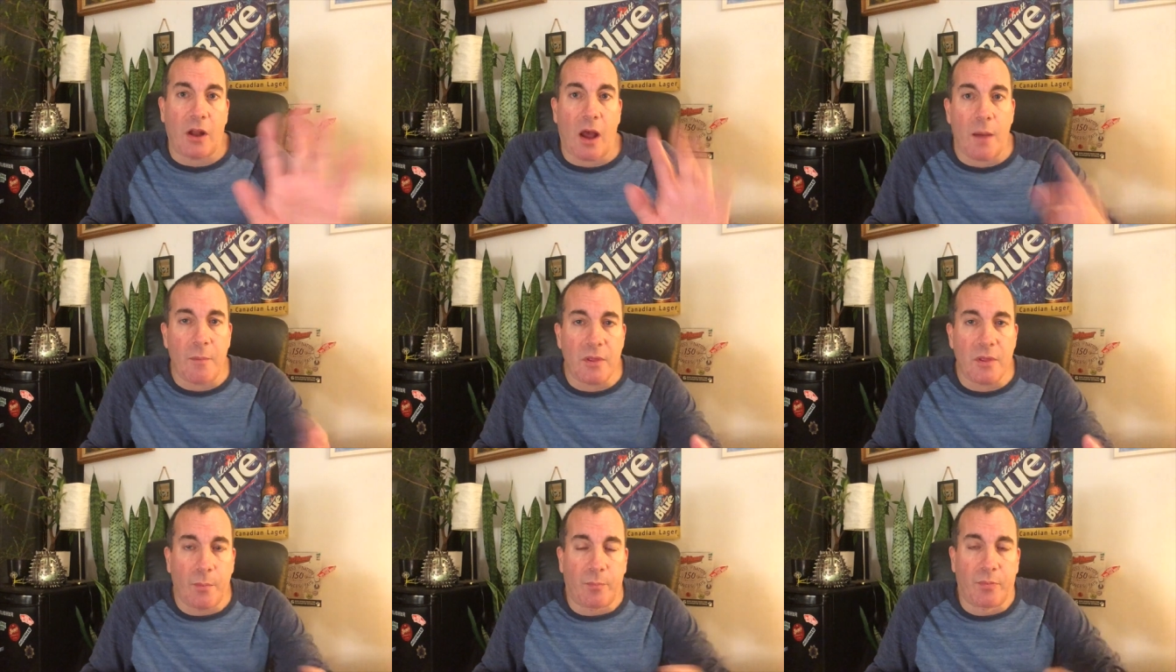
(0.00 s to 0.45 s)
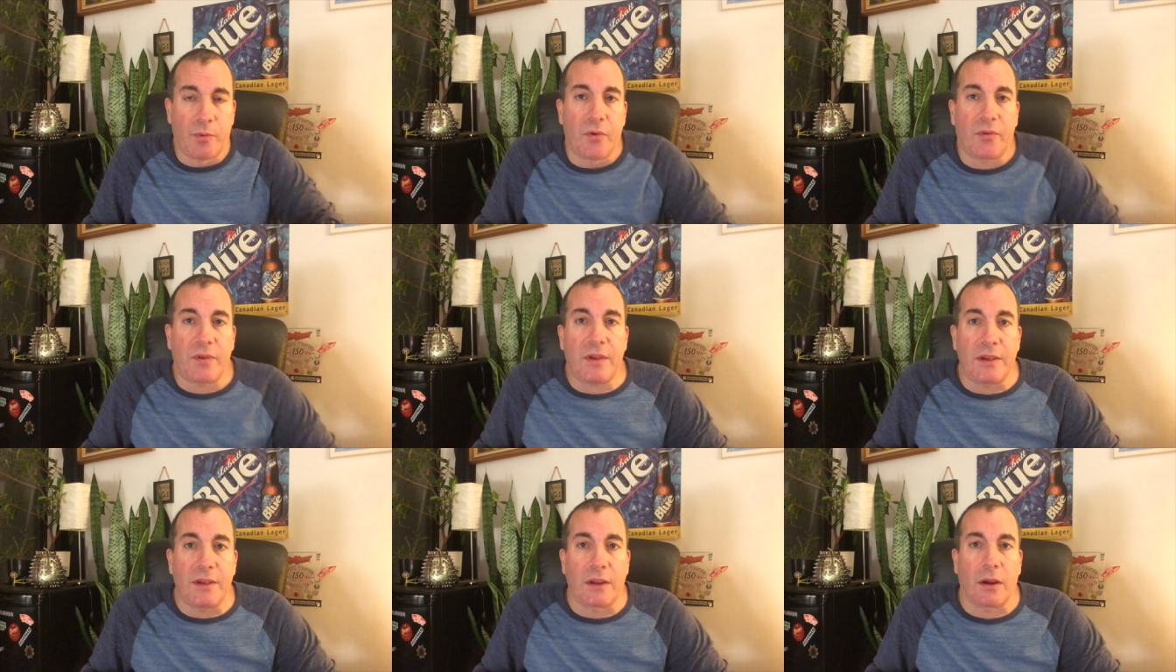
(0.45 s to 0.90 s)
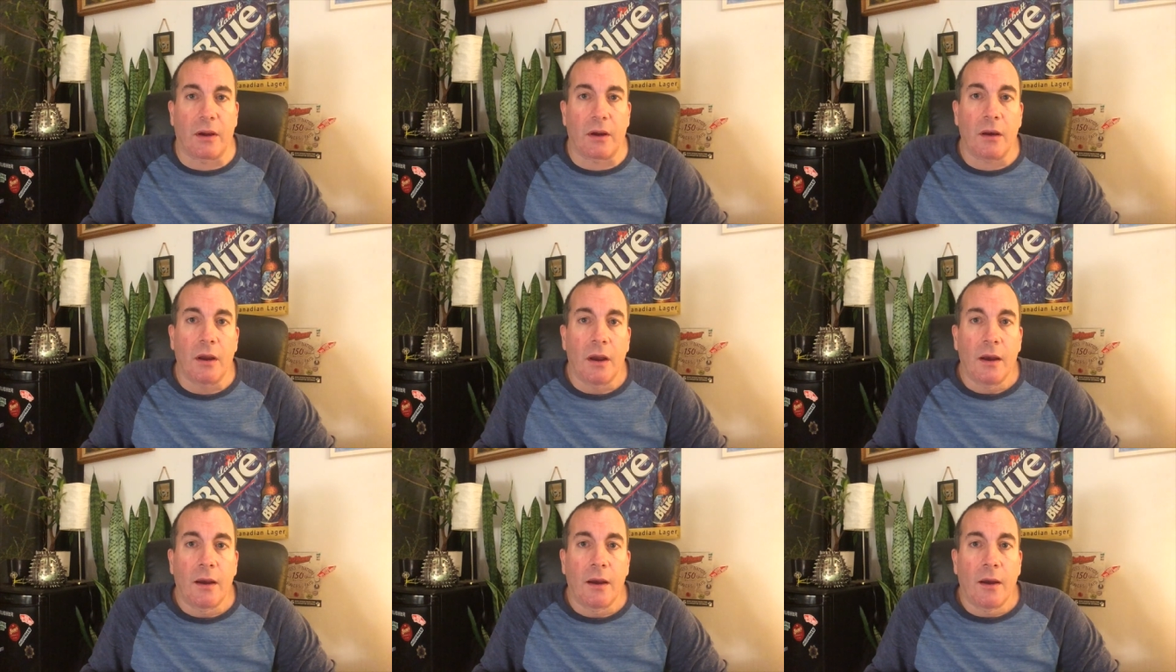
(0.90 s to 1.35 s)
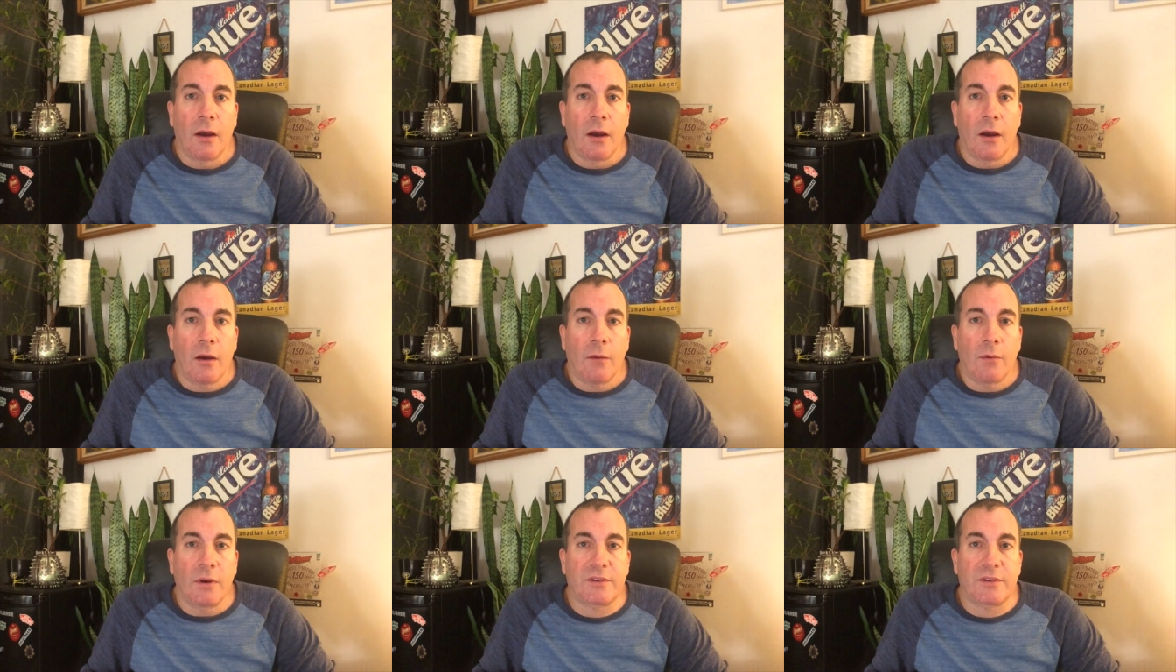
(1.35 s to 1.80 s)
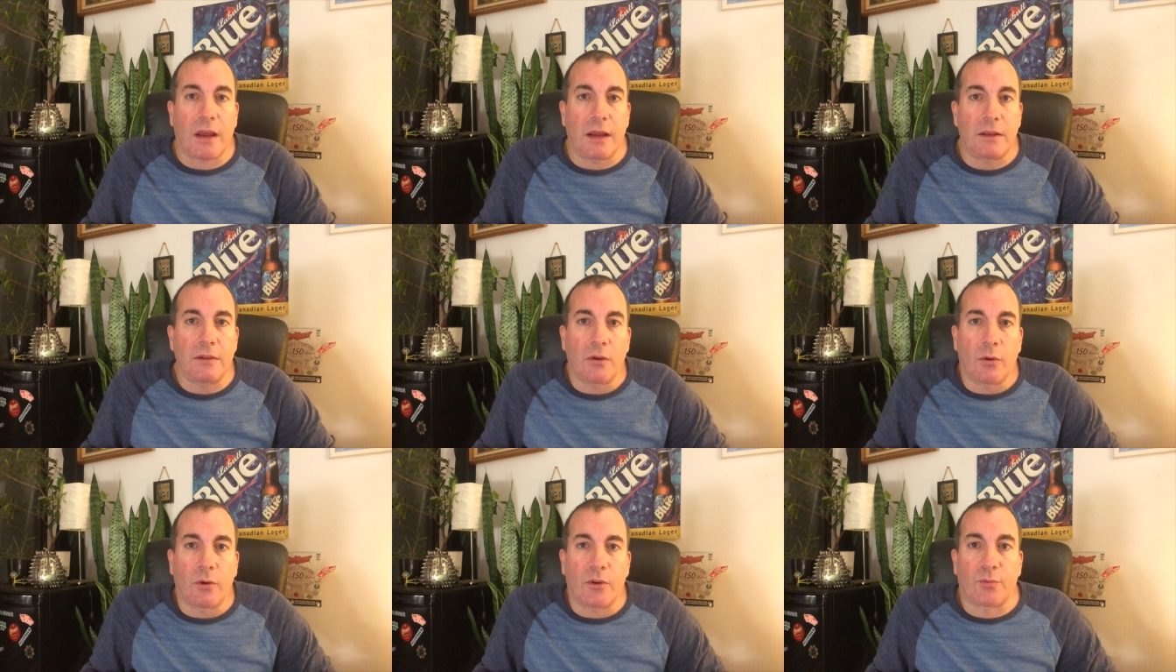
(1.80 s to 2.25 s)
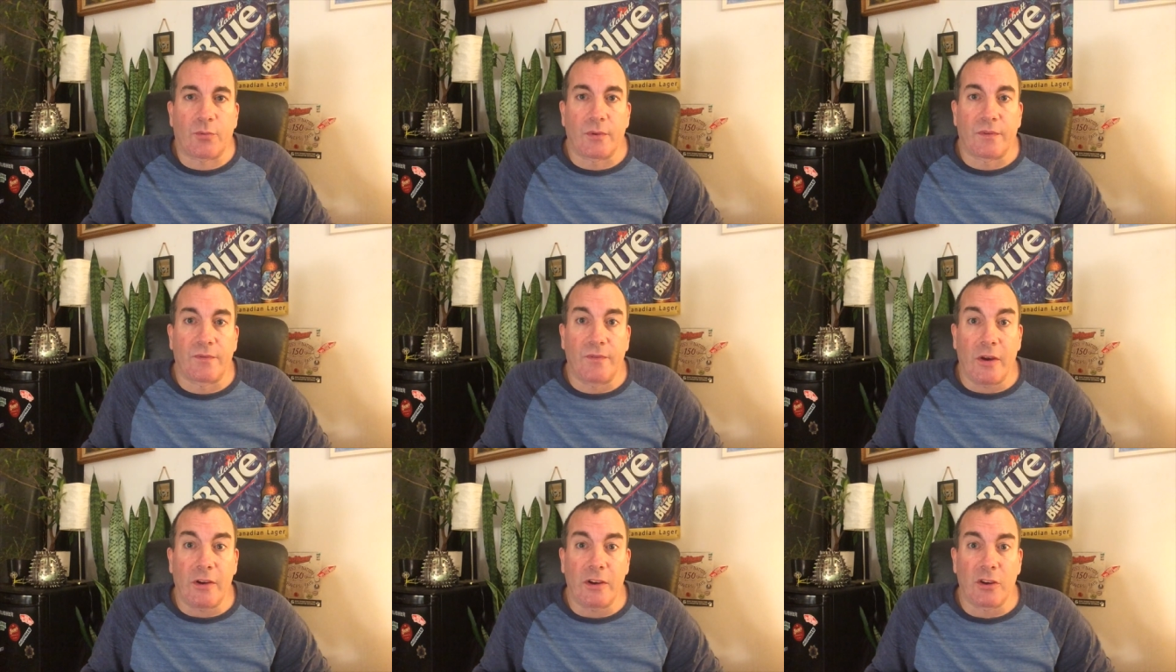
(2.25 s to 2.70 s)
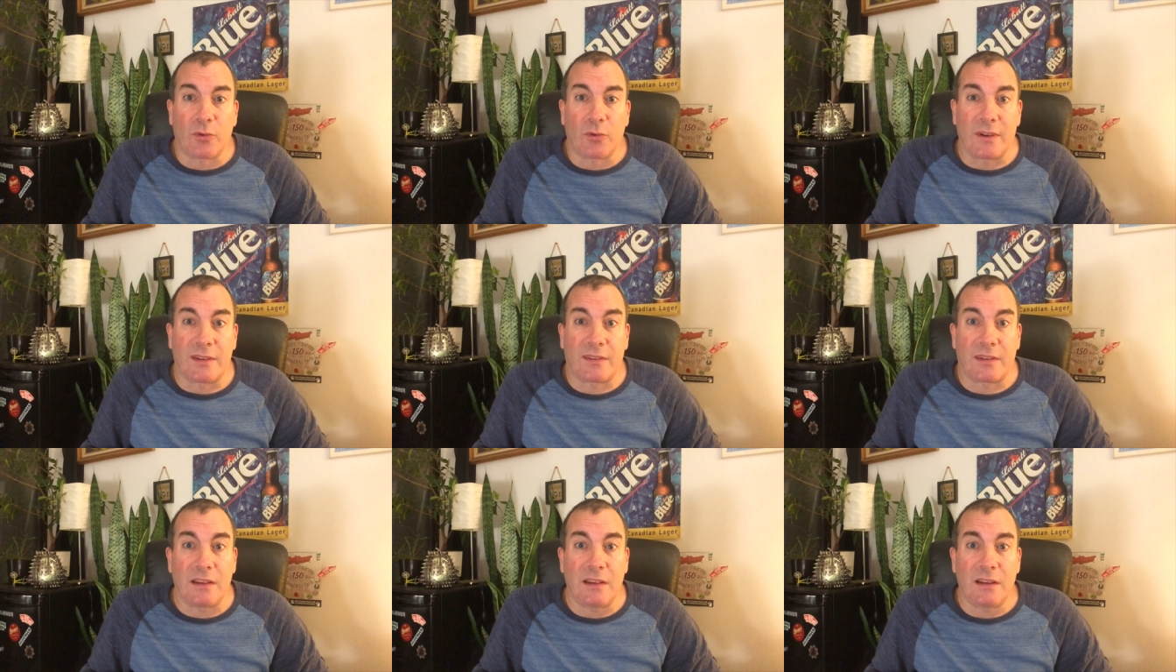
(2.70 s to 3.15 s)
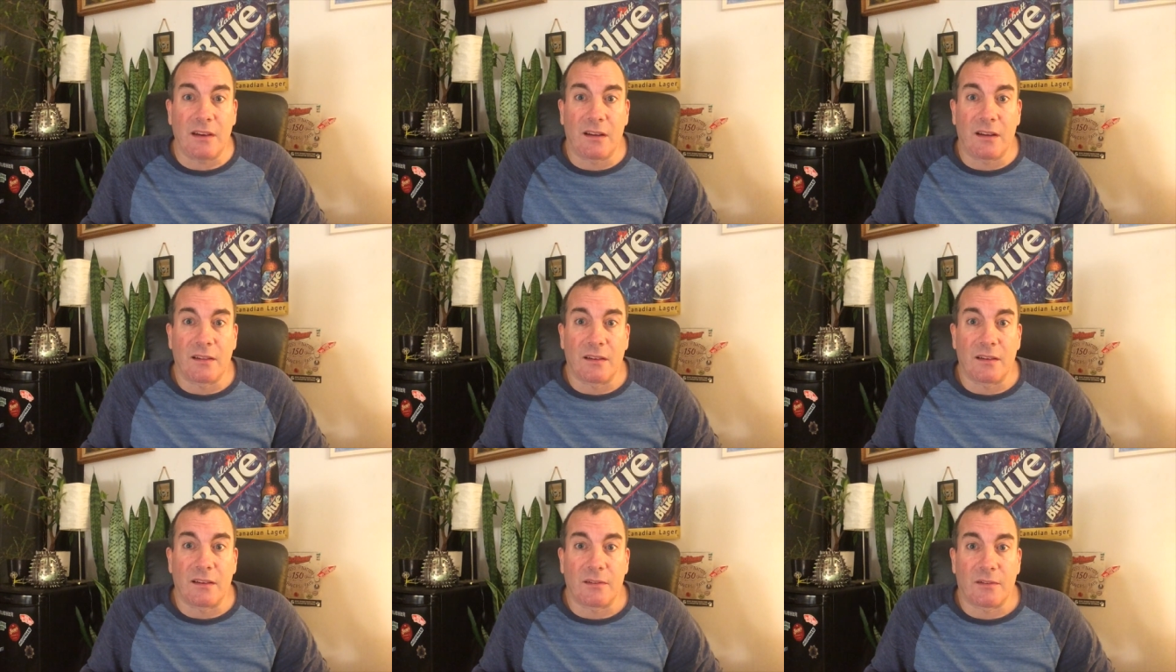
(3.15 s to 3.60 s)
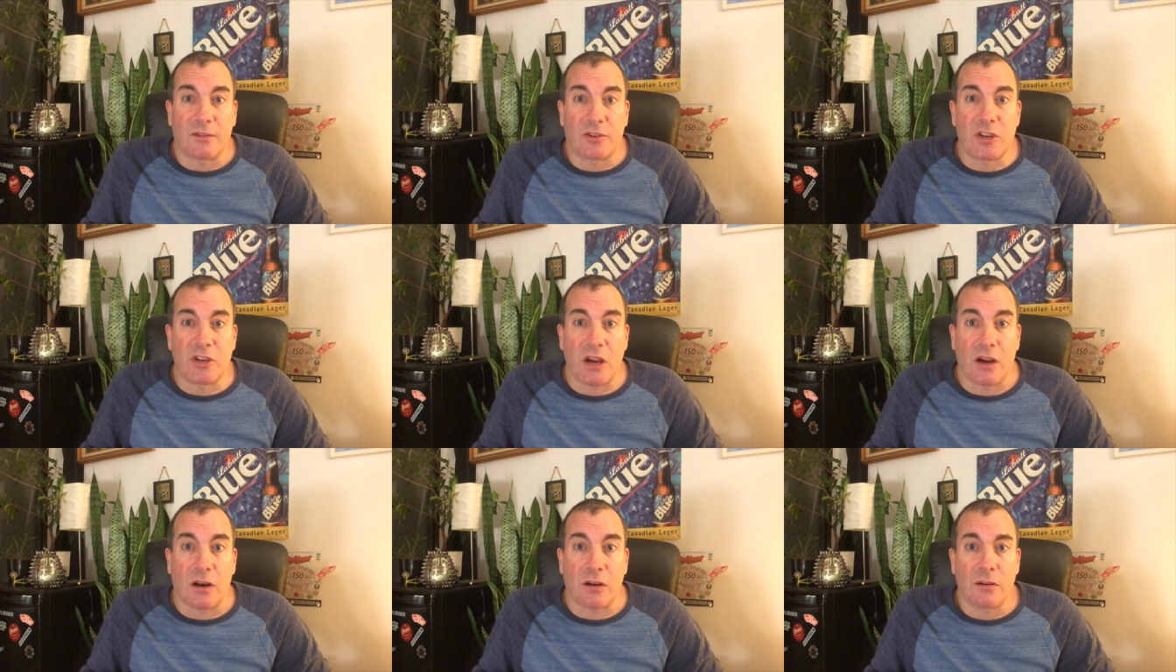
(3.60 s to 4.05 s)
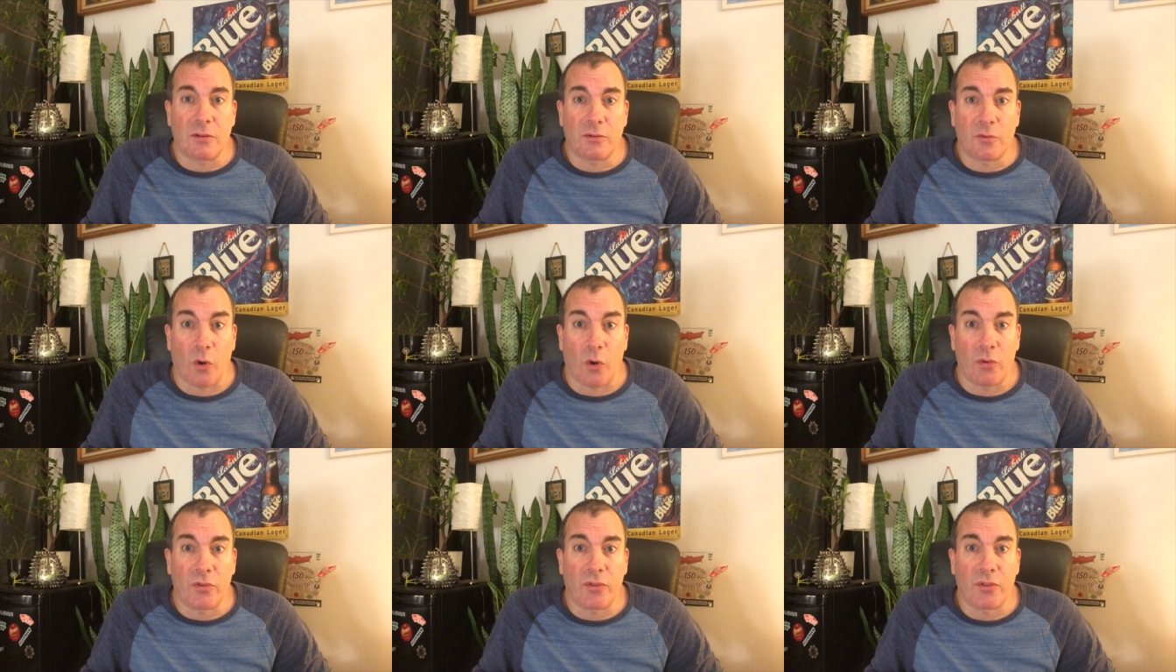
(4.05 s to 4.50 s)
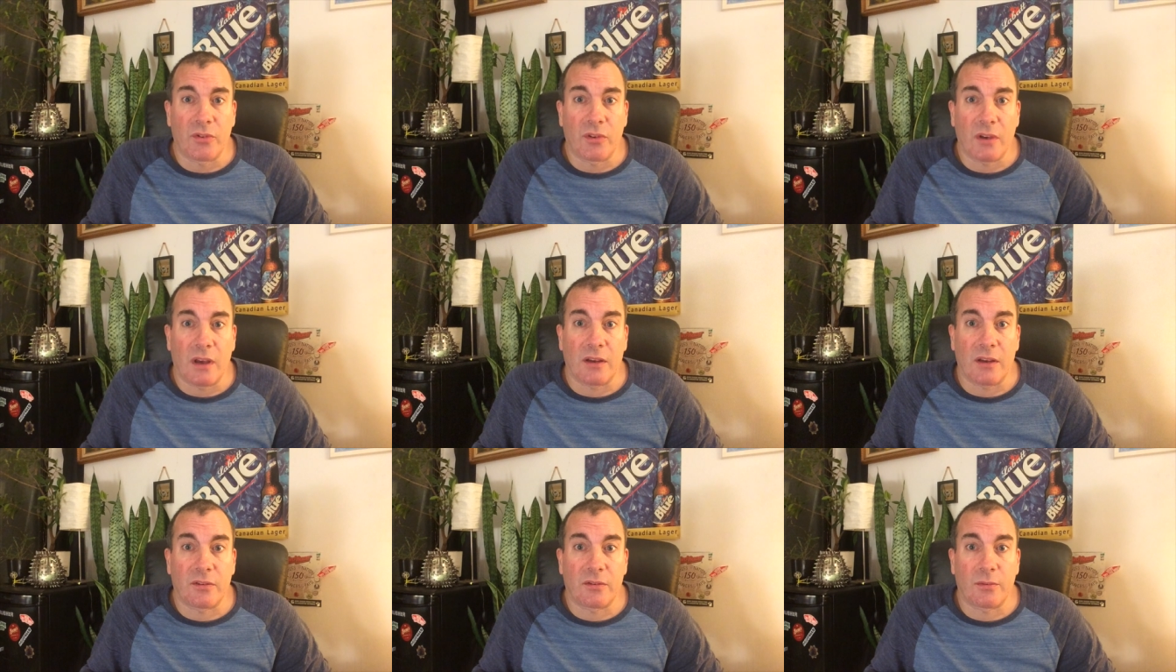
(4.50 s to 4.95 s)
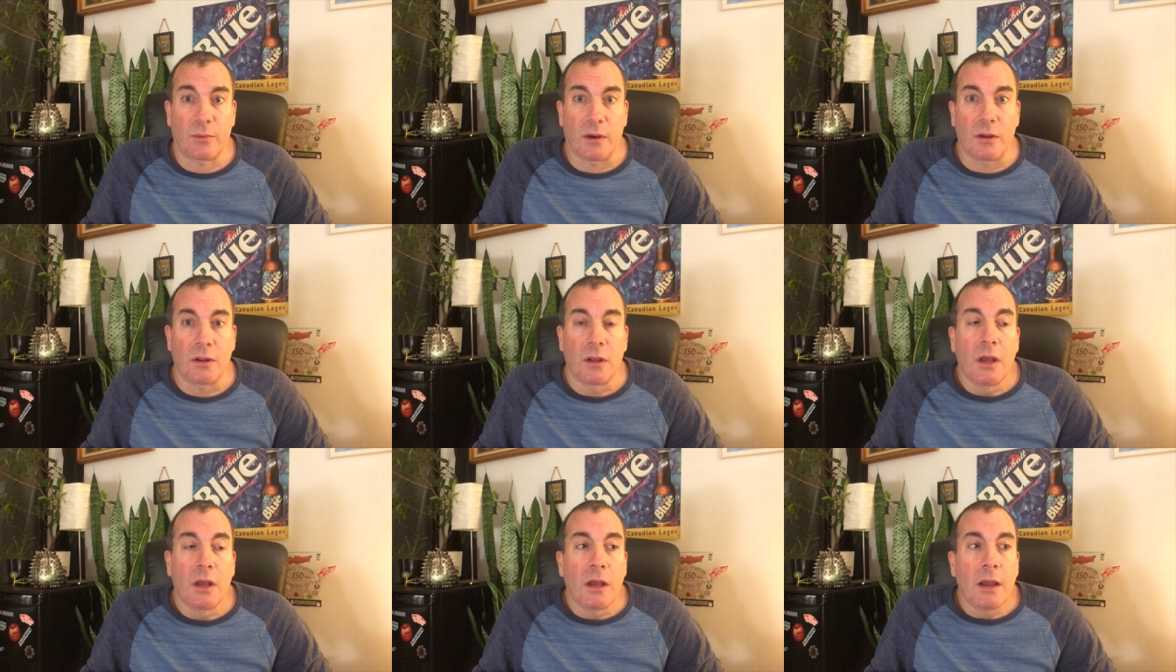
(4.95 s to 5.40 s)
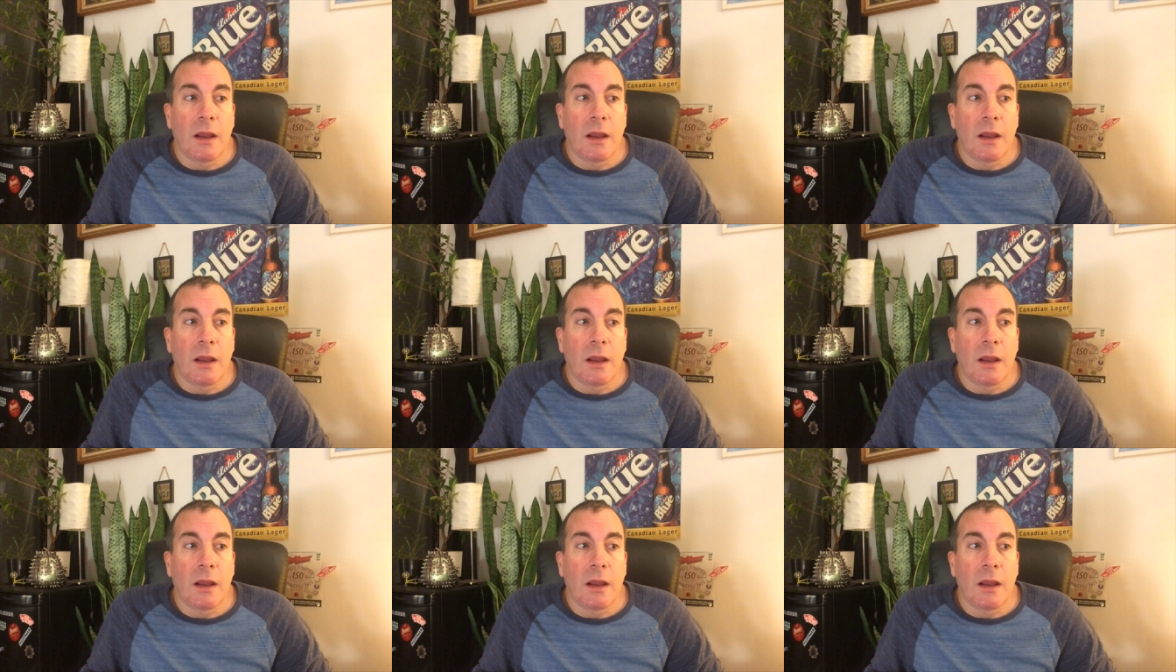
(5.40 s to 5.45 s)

I'm in the booth here, which I noticed was very greasy on the chair. It's gross as well.